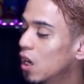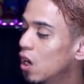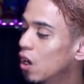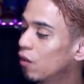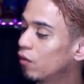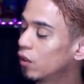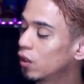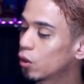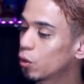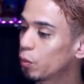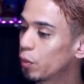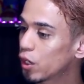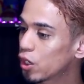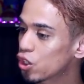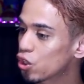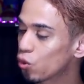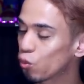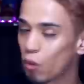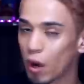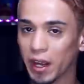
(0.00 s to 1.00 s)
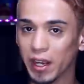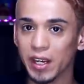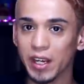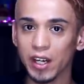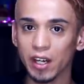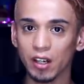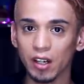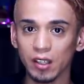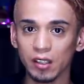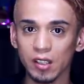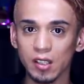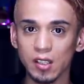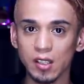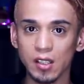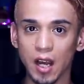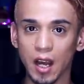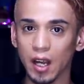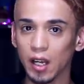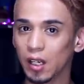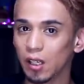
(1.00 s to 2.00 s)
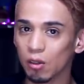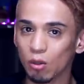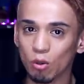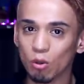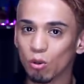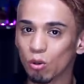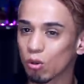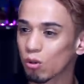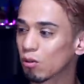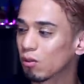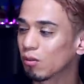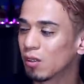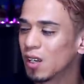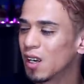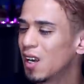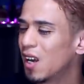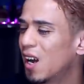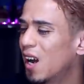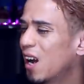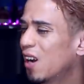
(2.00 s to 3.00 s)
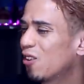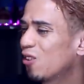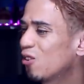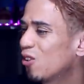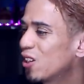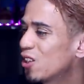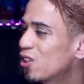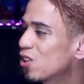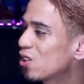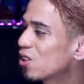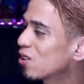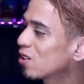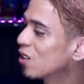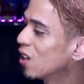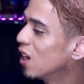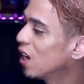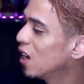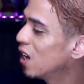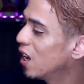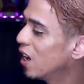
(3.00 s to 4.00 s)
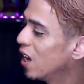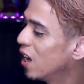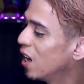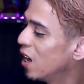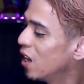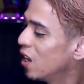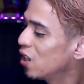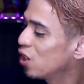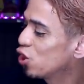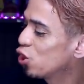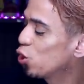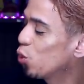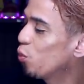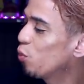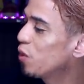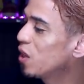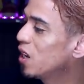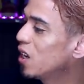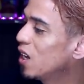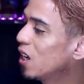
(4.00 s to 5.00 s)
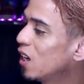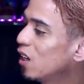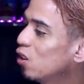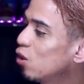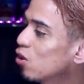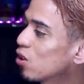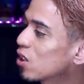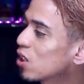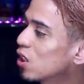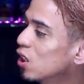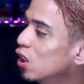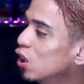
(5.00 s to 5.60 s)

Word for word: of a little picture right here on the side or I don't know I just to me it looks a